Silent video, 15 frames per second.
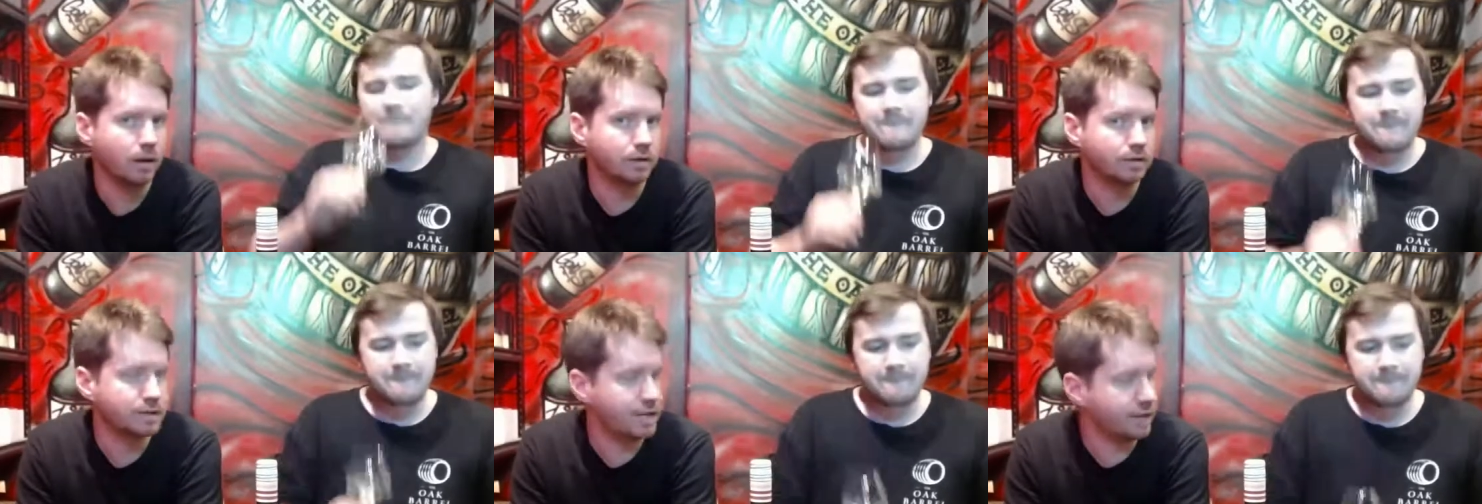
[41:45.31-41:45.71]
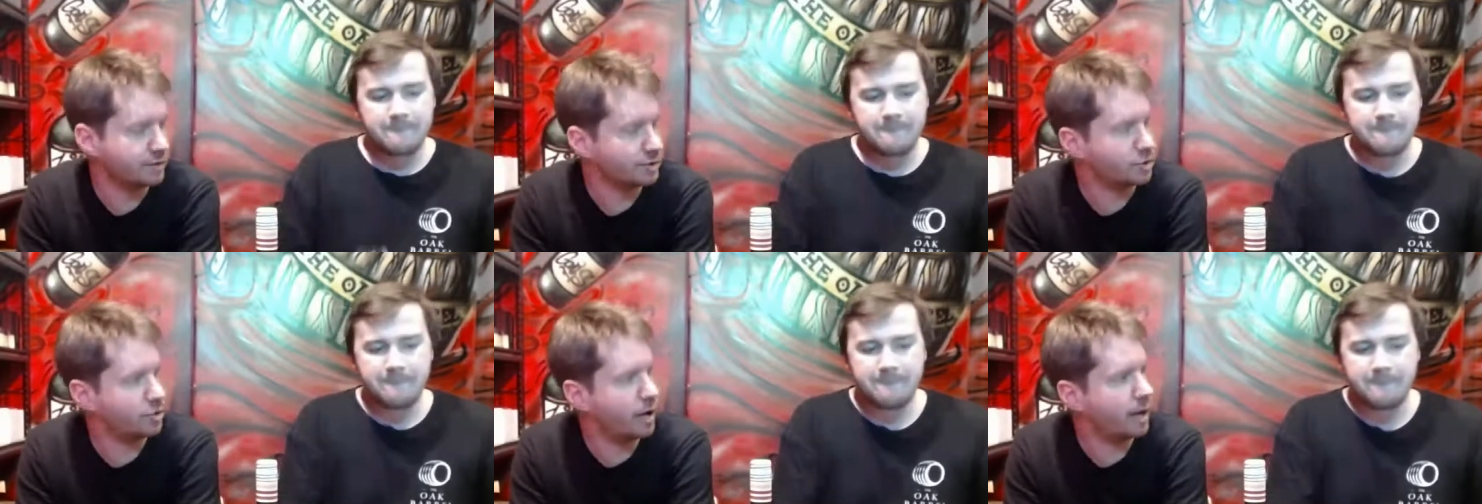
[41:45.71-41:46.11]
Speaker 1: South
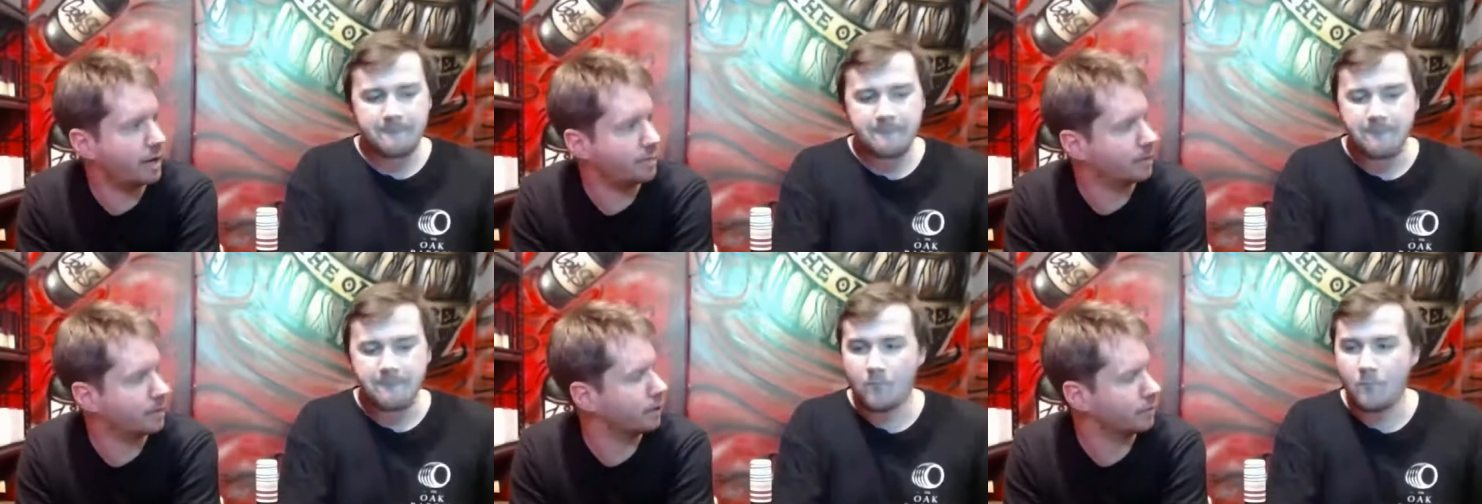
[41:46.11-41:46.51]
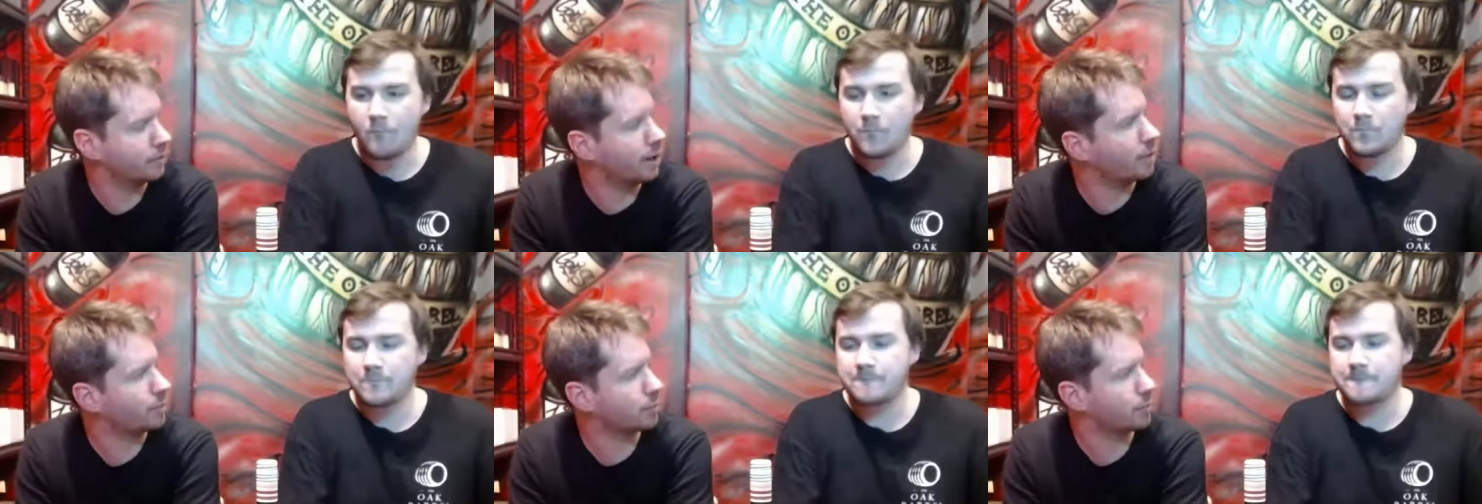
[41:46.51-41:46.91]
Australia, McLaren
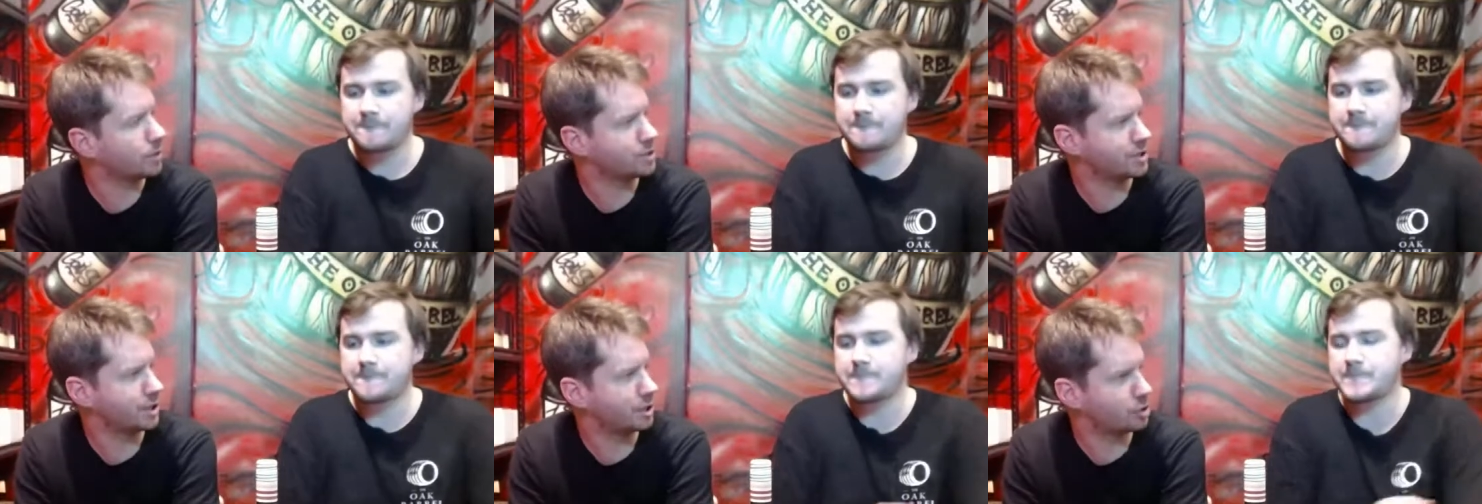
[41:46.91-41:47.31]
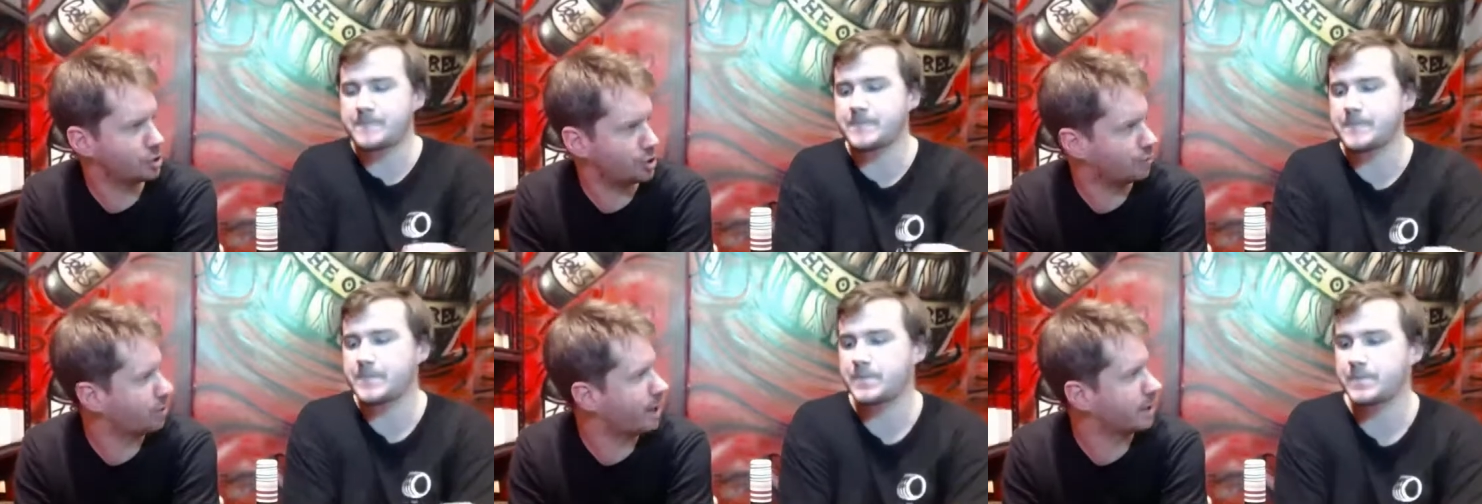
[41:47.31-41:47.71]
Vale Barossa,
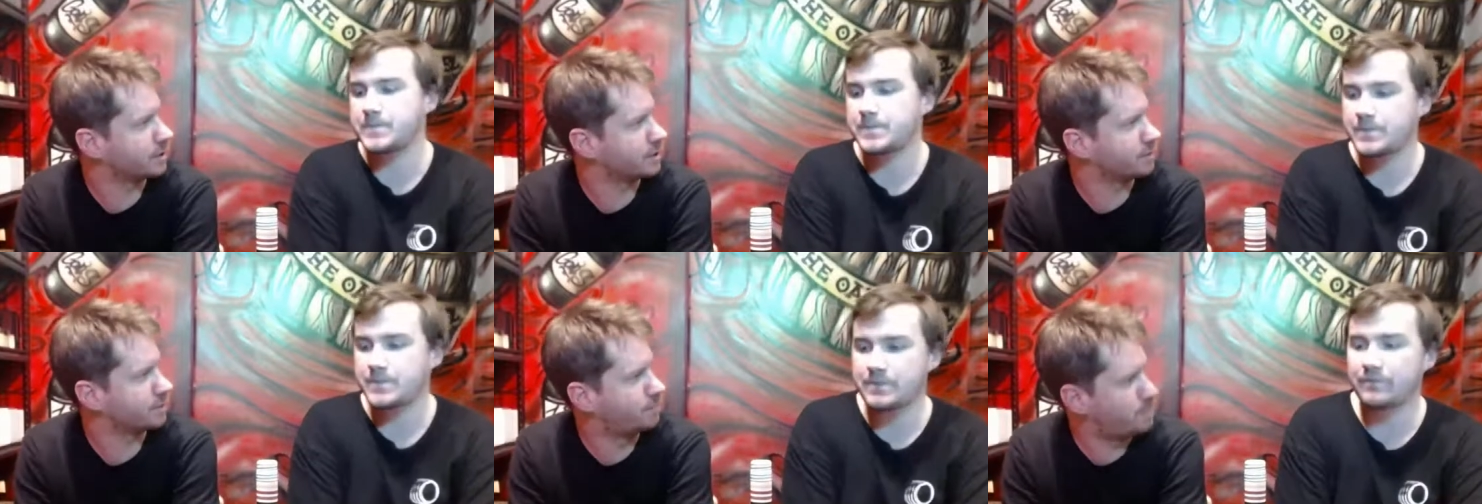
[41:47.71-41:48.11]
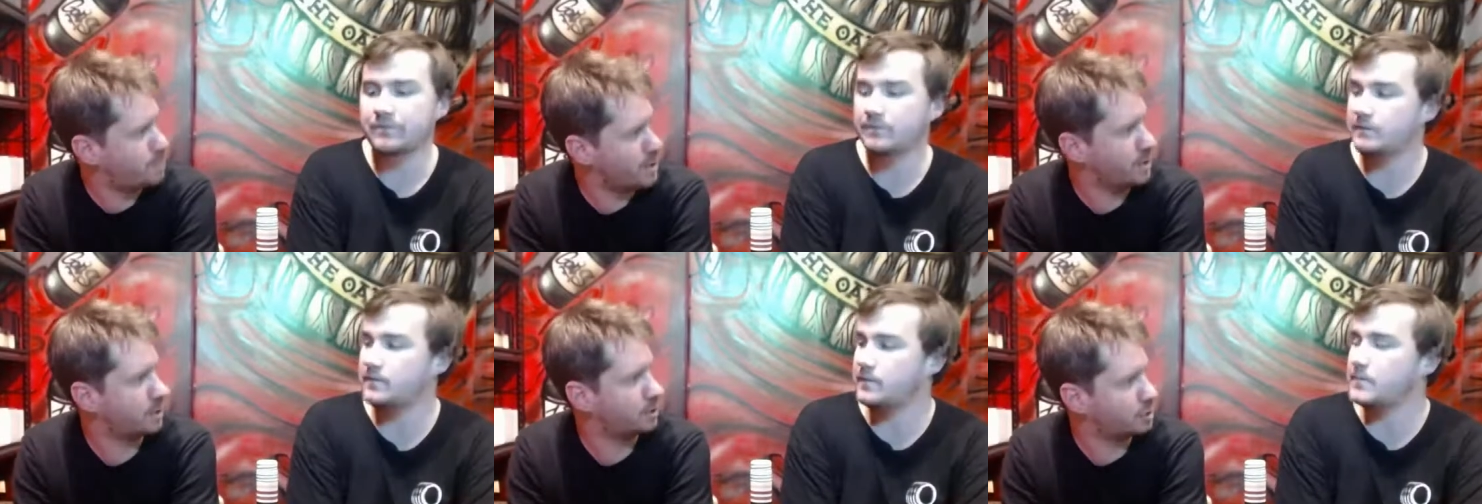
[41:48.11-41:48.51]
Shiraz, mm.
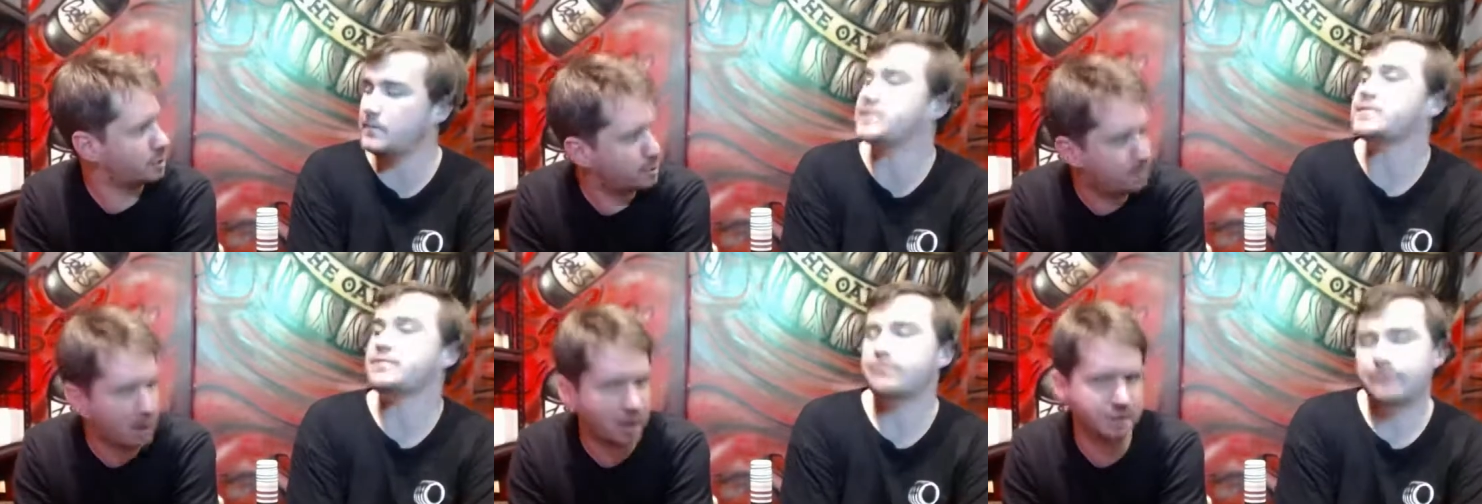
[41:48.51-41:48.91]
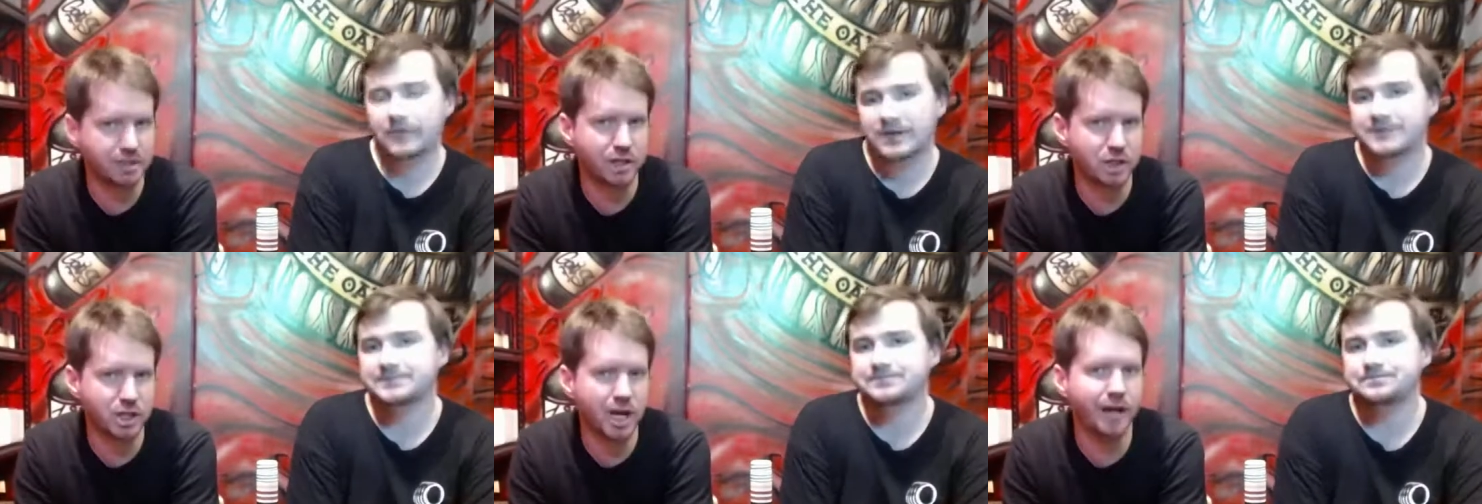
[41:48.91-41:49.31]
big
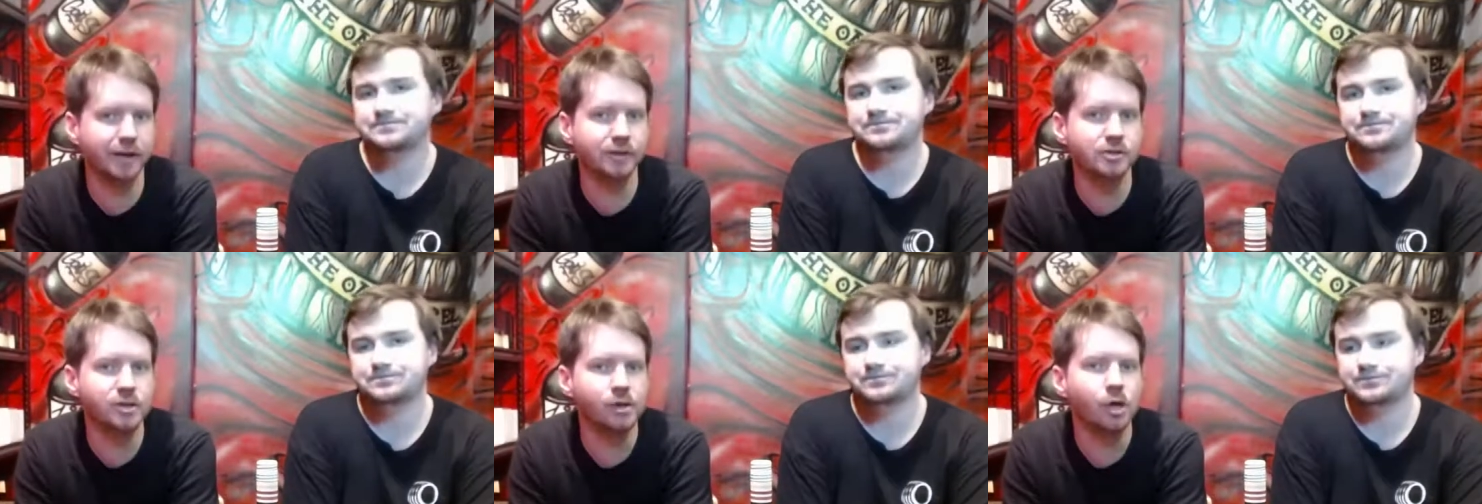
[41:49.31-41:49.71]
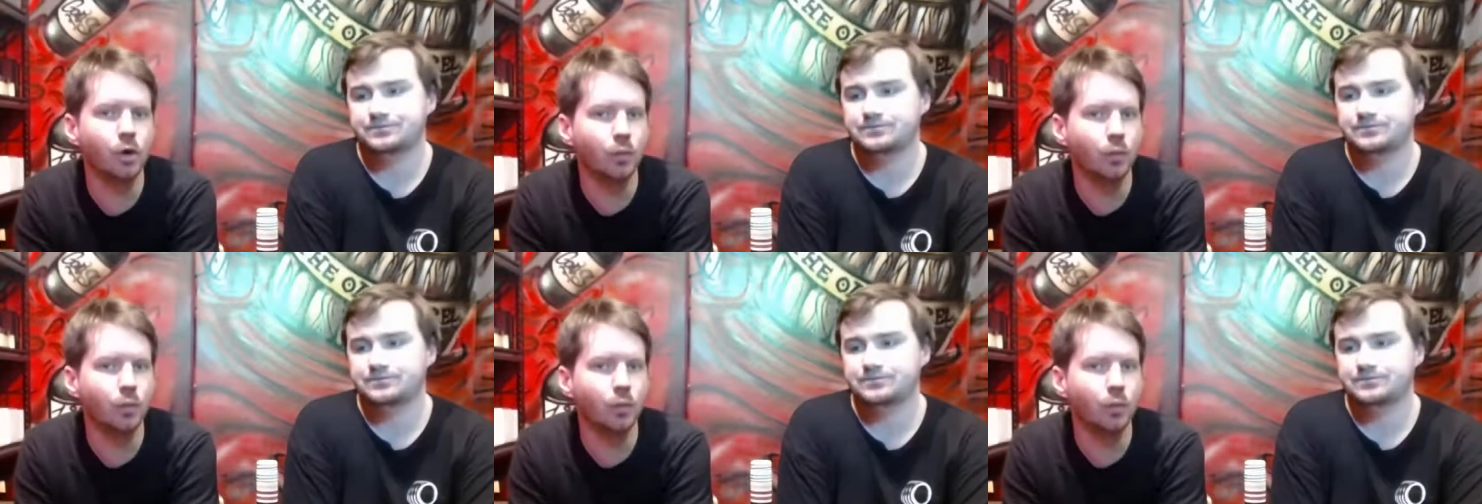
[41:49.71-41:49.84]
spicy tannins.